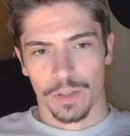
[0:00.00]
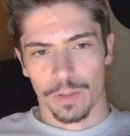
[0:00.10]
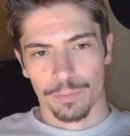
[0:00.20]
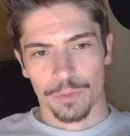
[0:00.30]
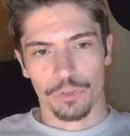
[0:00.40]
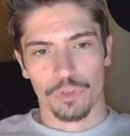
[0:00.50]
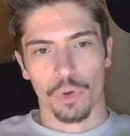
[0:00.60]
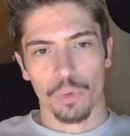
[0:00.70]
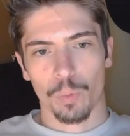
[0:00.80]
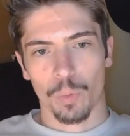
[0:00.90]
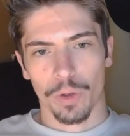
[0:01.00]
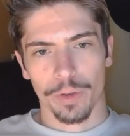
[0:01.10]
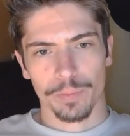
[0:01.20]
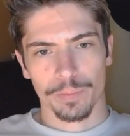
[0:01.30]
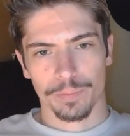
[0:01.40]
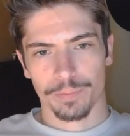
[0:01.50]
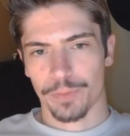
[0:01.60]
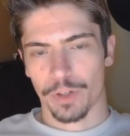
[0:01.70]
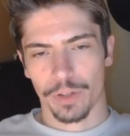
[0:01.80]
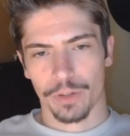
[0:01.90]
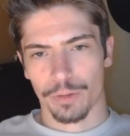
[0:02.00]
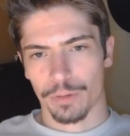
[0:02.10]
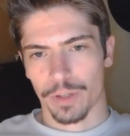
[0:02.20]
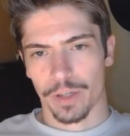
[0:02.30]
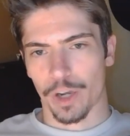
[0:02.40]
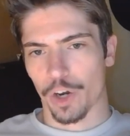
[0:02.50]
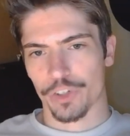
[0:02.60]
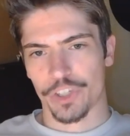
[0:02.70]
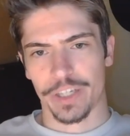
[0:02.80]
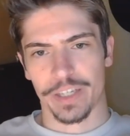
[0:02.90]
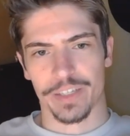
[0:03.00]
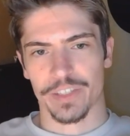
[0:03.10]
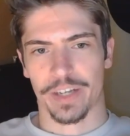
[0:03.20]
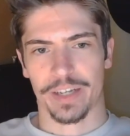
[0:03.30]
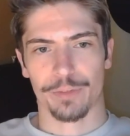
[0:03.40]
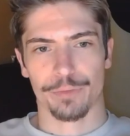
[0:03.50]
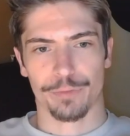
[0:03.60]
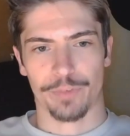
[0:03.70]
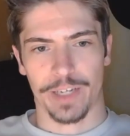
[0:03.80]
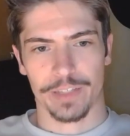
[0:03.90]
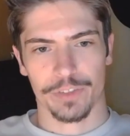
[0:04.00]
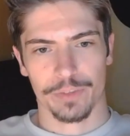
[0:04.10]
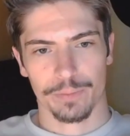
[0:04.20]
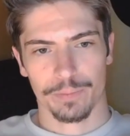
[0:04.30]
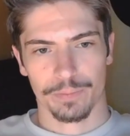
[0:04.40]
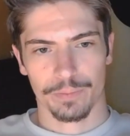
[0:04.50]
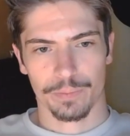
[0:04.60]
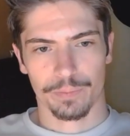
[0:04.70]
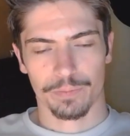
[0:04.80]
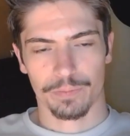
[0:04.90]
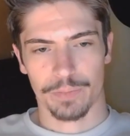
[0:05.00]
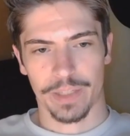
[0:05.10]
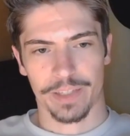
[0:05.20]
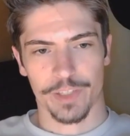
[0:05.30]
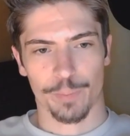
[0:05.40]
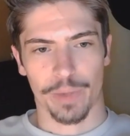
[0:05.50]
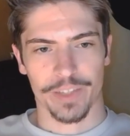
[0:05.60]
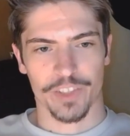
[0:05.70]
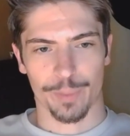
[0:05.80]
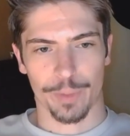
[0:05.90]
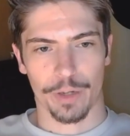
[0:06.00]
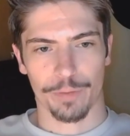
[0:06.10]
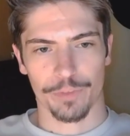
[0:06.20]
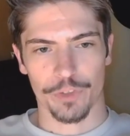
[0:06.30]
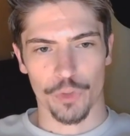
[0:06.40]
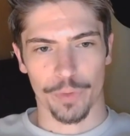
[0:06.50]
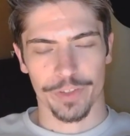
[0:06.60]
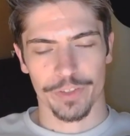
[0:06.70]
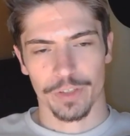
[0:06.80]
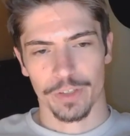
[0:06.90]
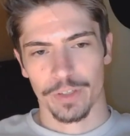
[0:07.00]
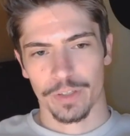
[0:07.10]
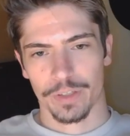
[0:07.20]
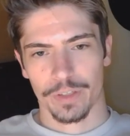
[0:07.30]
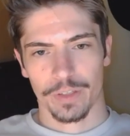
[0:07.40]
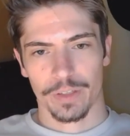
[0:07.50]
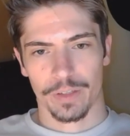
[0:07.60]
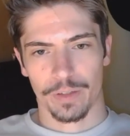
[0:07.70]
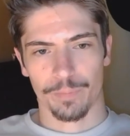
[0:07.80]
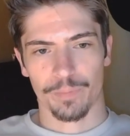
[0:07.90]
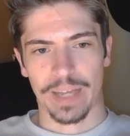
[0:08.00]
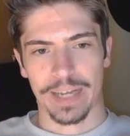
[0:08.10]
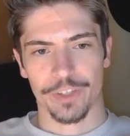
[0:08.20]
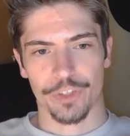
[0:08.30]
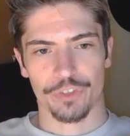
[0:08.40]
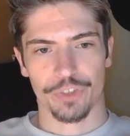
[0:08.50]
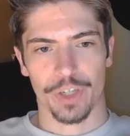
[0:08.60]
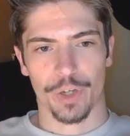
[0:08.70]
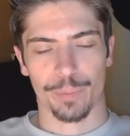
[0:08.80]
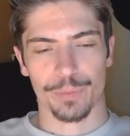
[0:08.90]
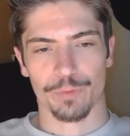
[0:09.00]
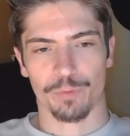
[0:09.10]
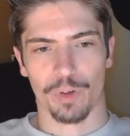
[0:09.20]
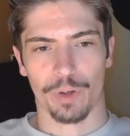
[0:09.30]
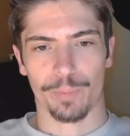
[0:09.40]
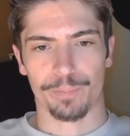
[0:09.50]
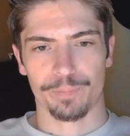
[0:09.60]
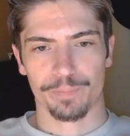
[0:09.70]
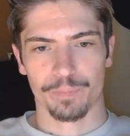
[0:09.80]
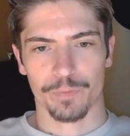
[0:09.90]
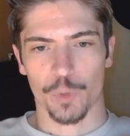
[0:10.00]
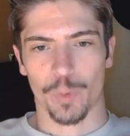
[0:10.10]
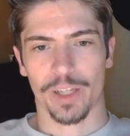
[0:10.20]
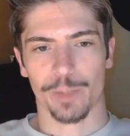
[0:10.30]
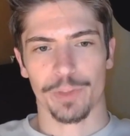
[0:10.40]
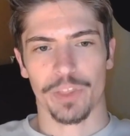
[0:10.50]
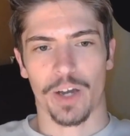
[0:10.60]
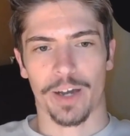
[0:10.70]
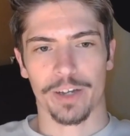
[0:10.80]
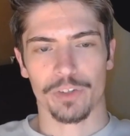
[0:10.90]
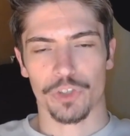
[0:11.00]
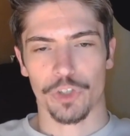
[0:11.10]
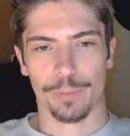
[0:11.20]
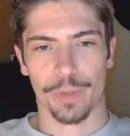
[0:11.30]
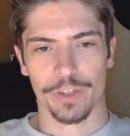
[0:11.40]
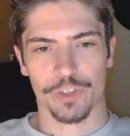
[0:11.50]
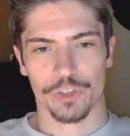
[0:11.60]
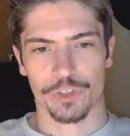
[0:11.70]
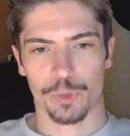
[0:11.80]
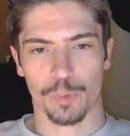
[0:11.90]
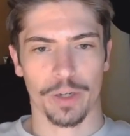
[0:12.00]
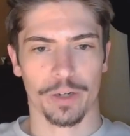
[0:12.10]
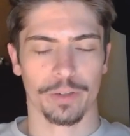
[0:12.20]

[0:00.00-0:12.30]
You don't want the little Hershey Kiss kind of effect, making spikes coming off the joint. That usually comes from dwelling with the iron too much to where